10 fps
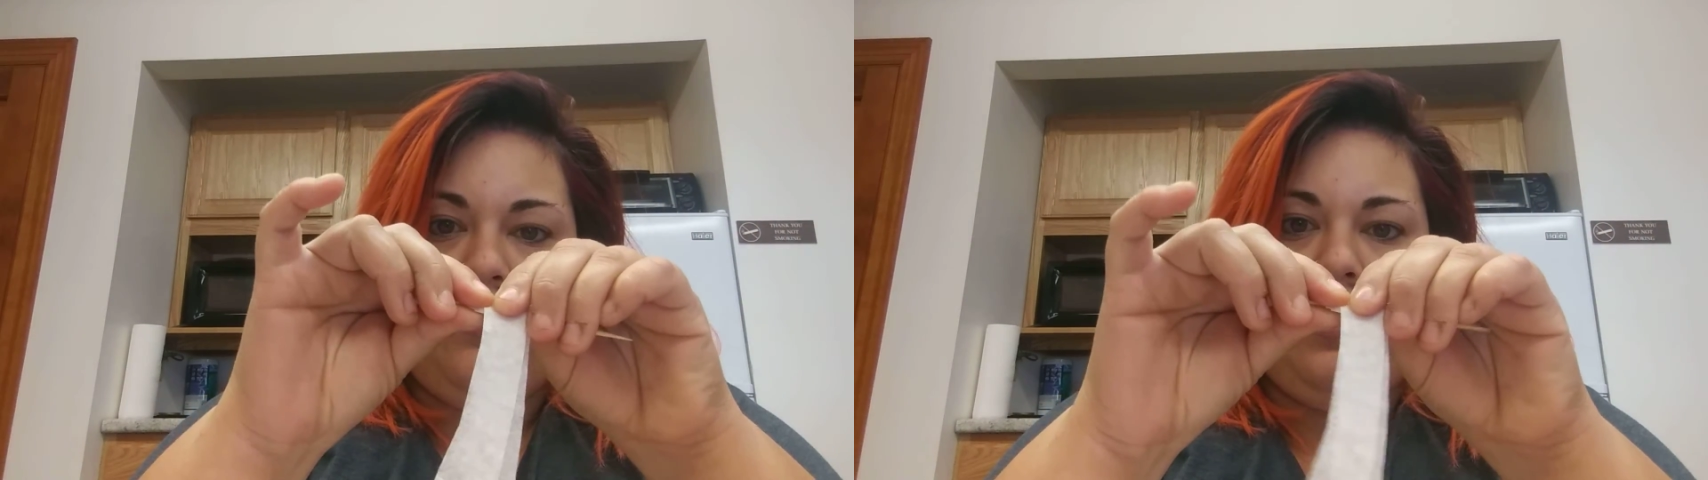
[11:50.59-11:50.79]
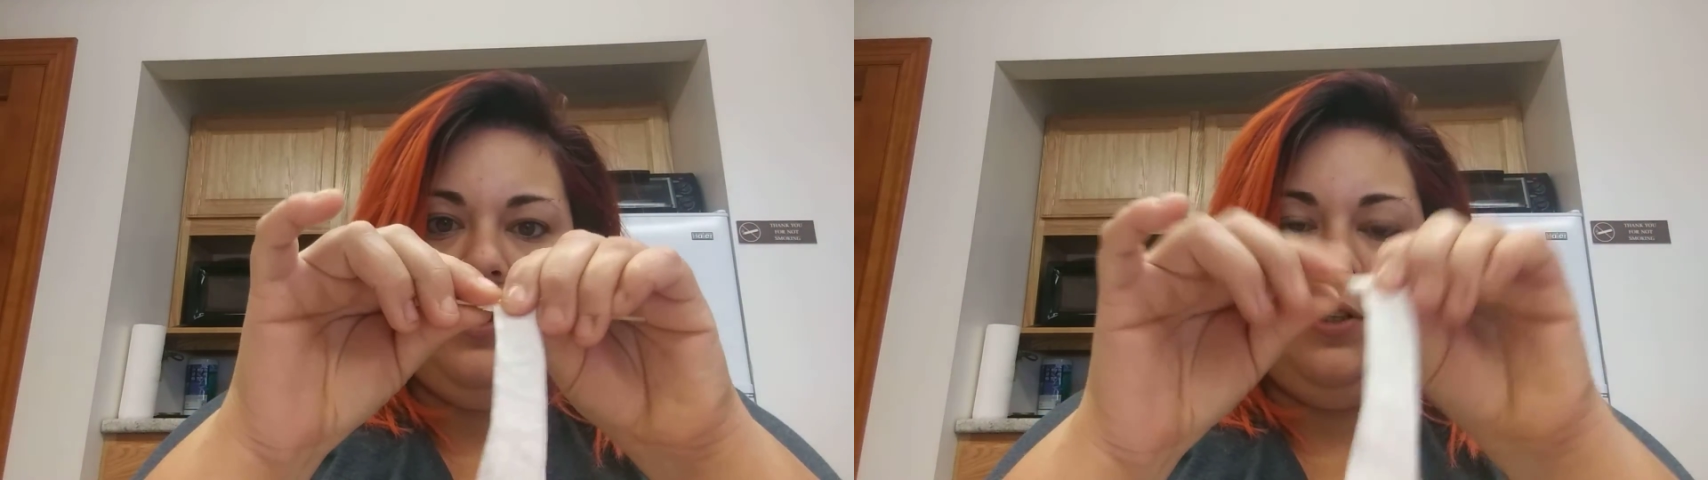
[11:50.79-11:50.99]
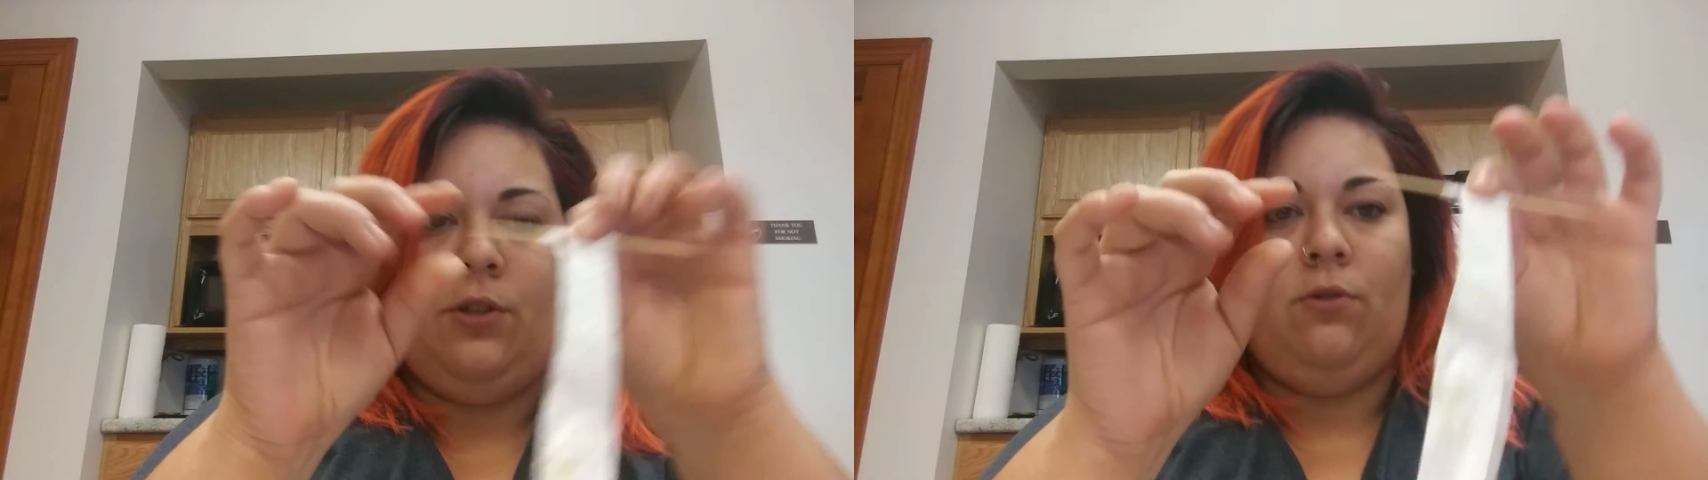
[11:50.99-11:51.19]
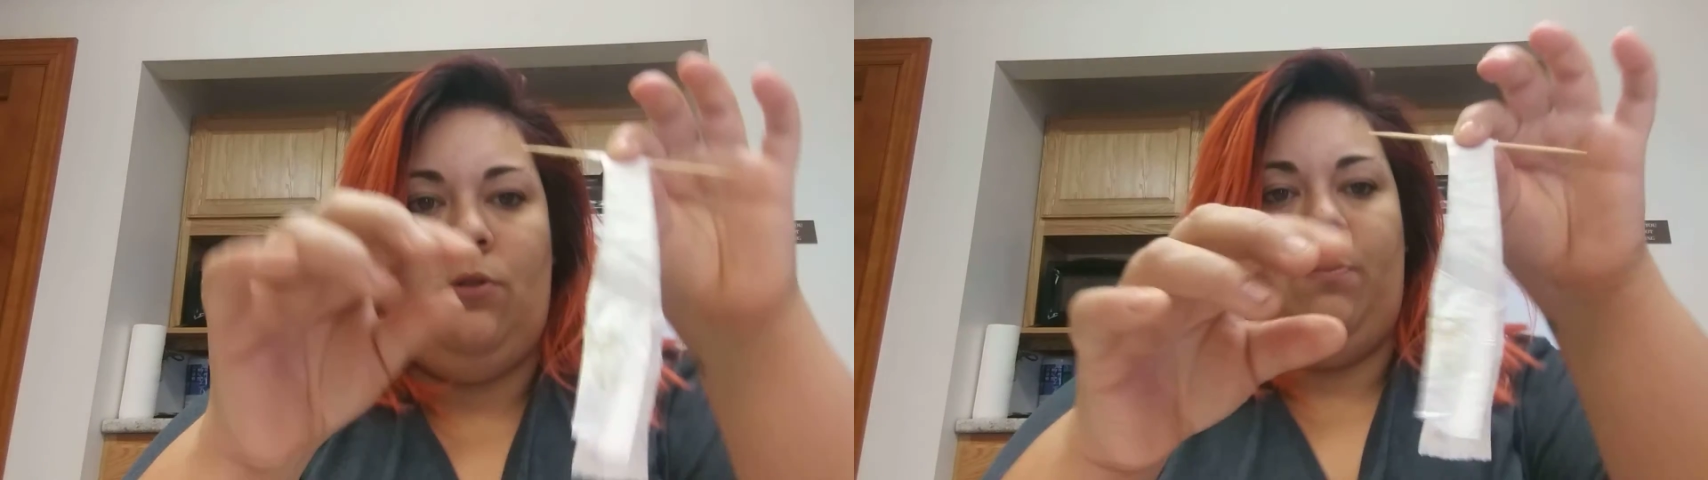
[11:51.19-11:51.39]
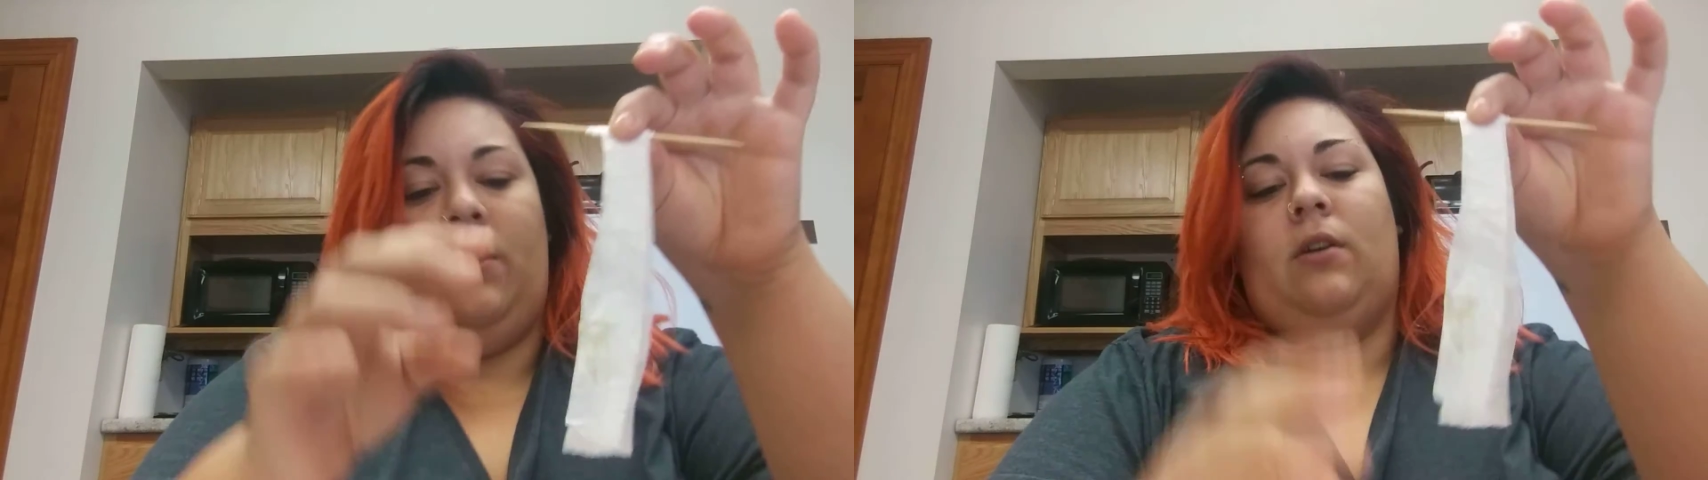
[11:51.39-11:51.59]
Well, the
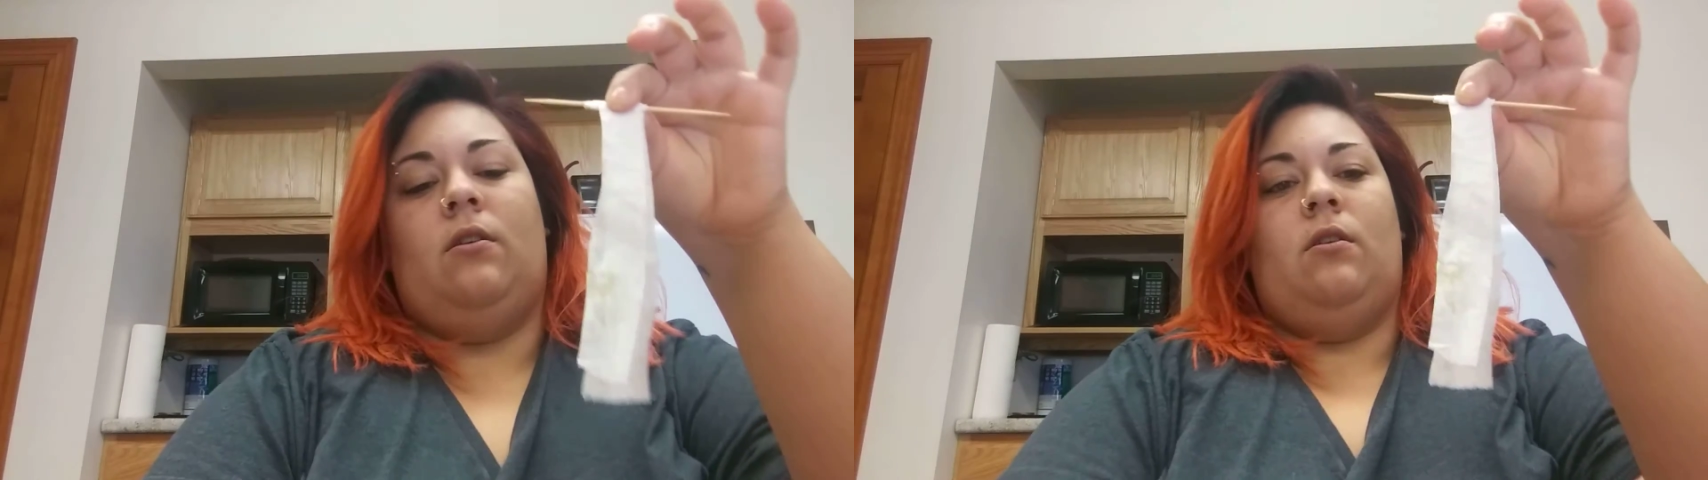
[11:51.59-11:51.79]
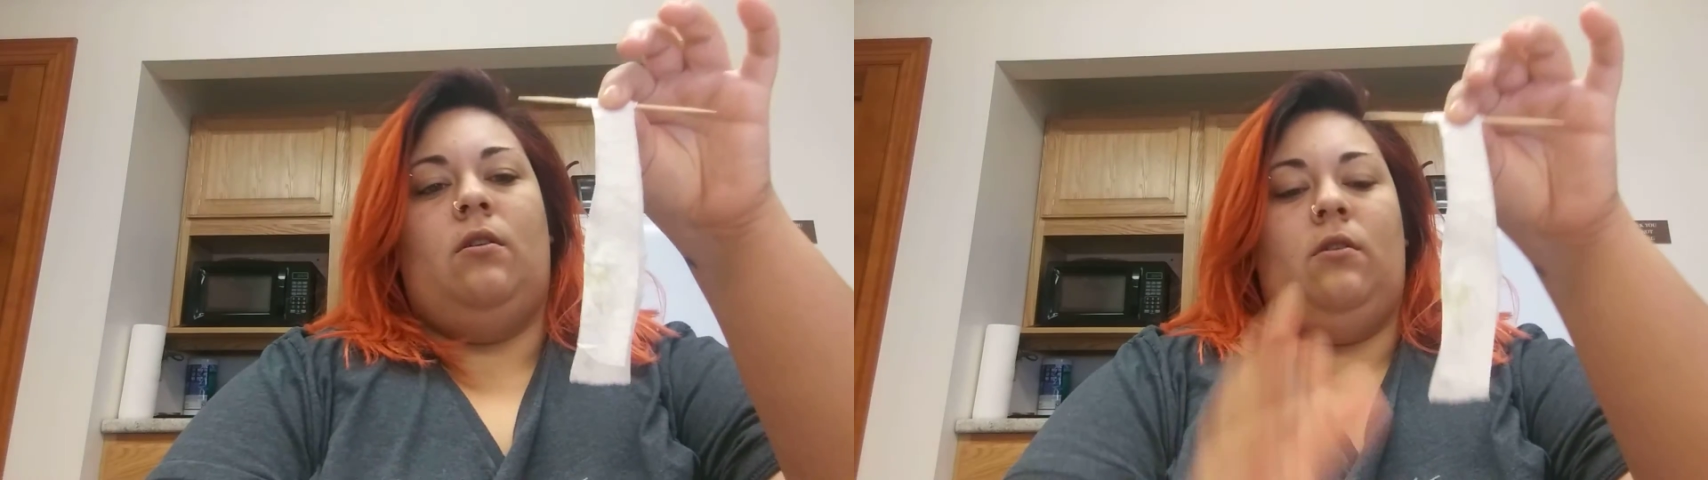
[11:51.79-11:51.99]
toothpick,